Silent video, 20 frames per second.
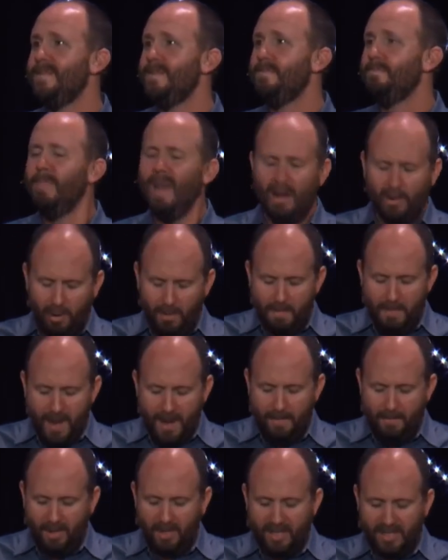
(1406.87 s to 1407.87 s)
But I
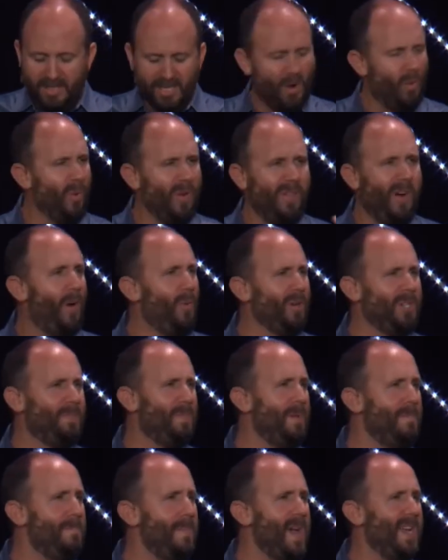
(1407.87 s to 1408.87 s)
remember the song. We've always
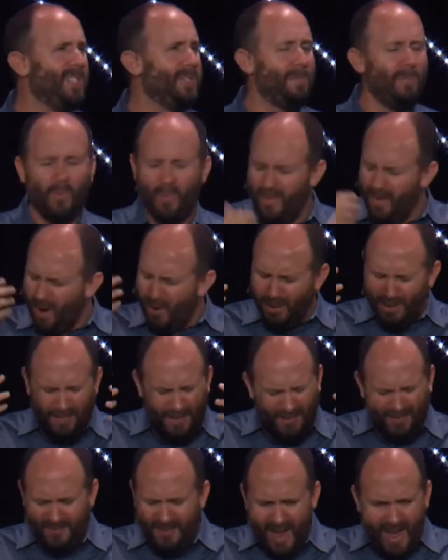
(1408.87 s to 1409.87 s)
been
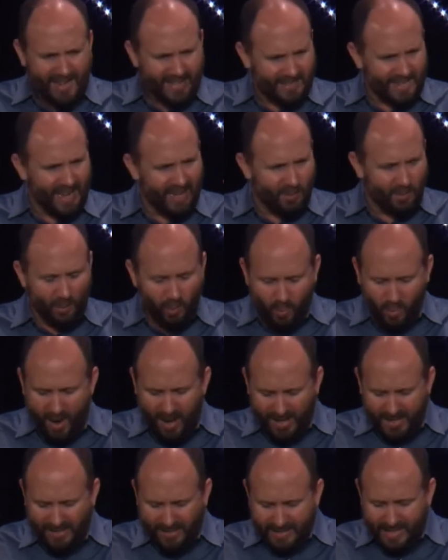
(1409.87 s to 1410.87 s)
fascinated with
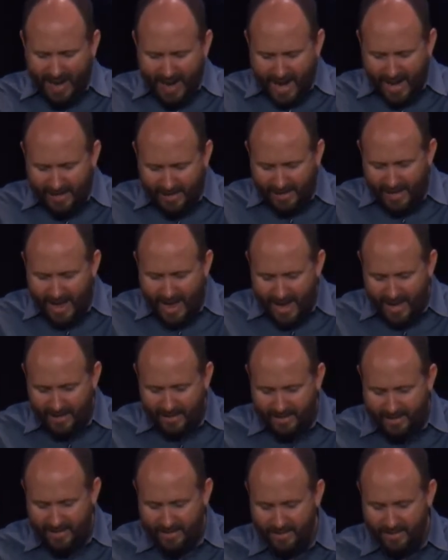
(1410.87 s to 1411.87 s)
what is God like.